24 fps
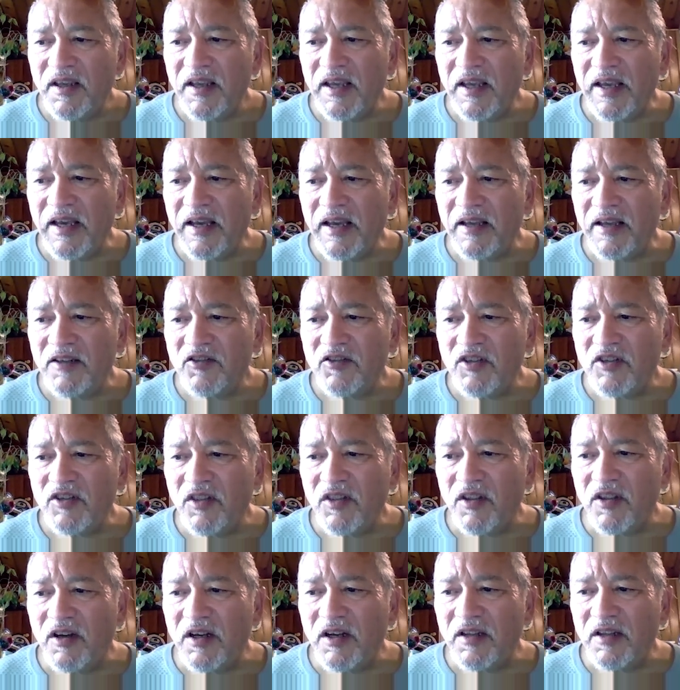and she
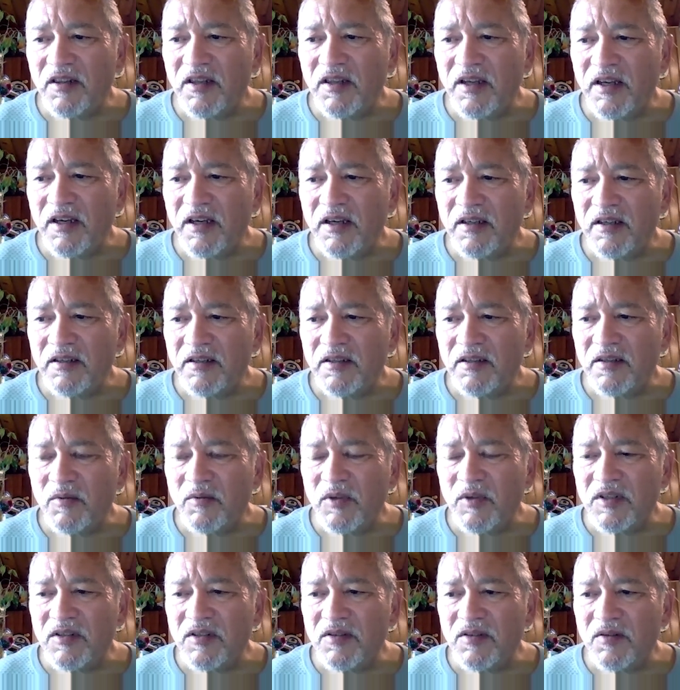thought that it
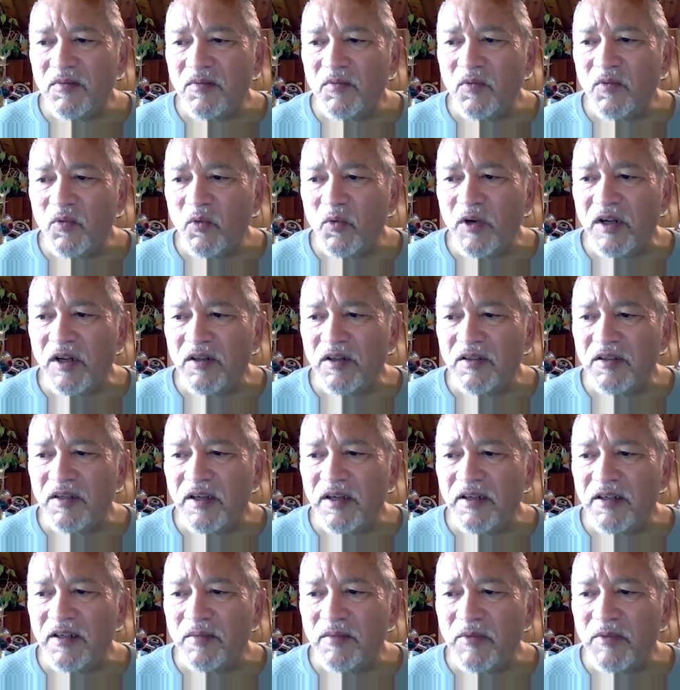was well
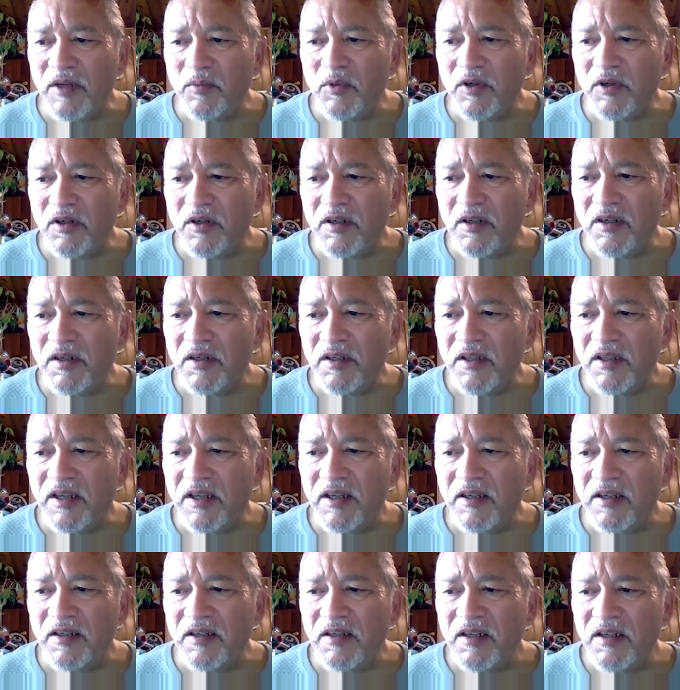done in my book and
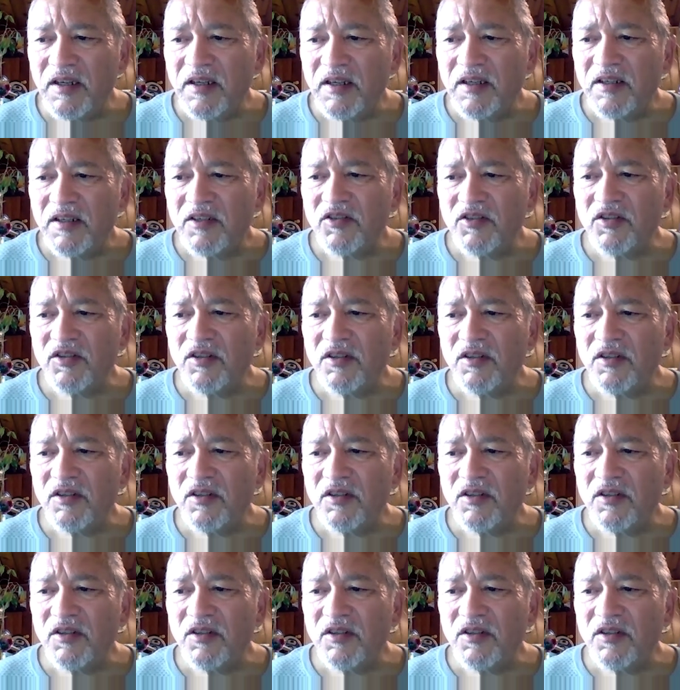that she